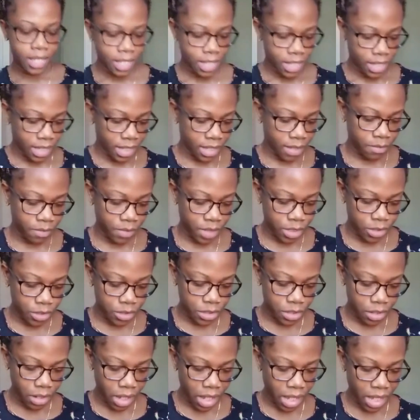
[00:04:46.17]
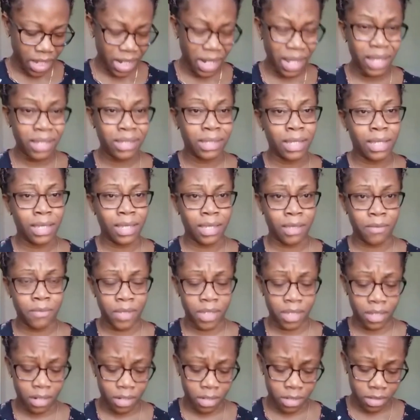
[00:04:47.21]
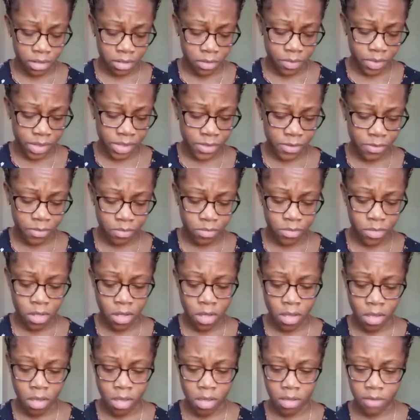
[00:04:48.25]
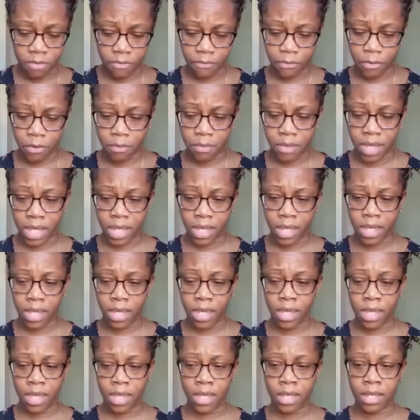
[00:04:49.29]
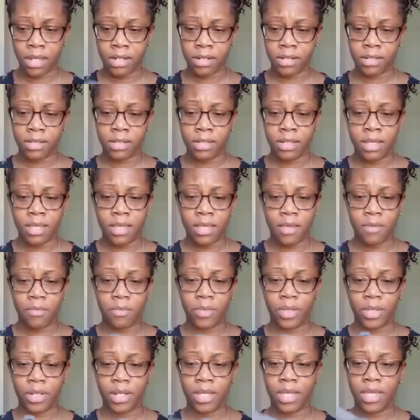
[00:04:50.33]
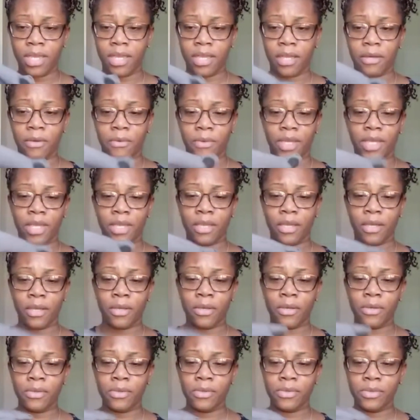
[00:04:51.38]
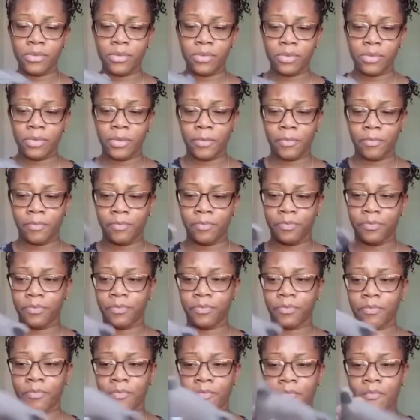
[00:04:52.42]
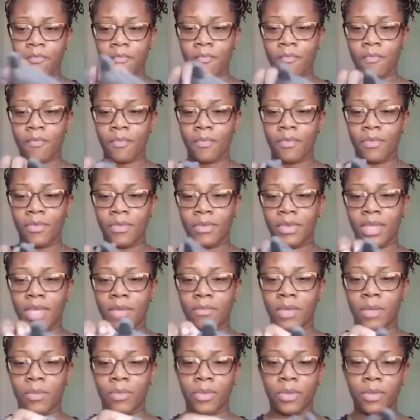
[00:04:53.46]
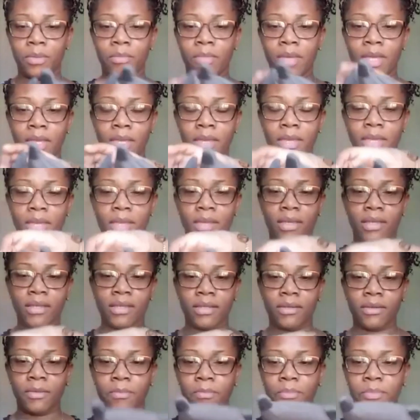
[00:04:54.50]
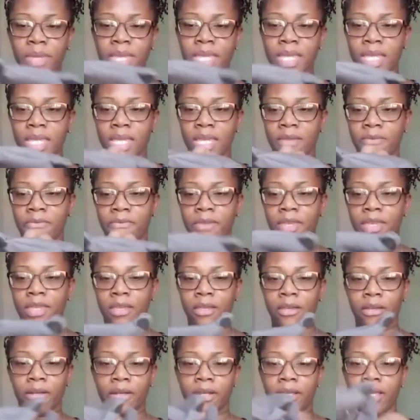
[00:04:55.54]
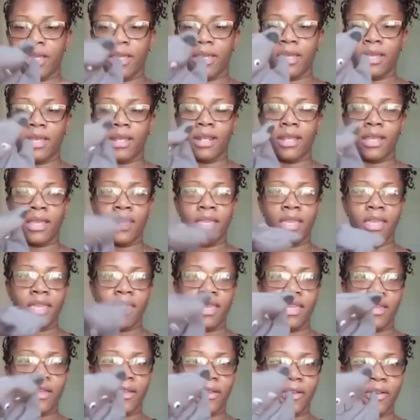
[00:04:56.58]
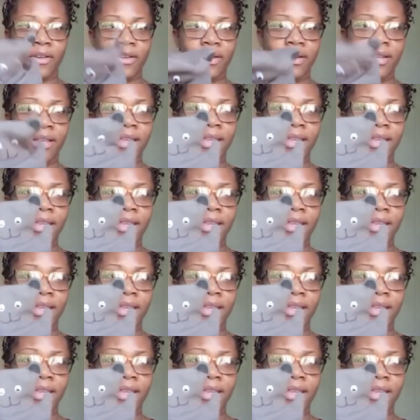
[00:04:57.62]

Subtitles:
Let me try it. I think I make it a little bit small for my hand, but here we go. Let me put my pinky finger in here,